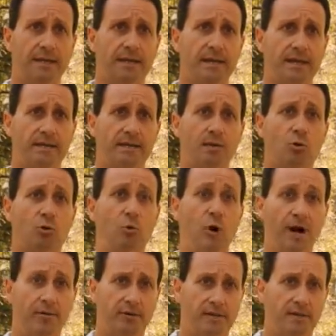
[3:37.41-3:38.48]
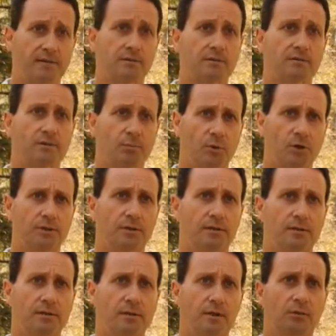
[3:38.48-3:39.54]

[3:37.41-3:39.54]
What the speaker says: and then query the model.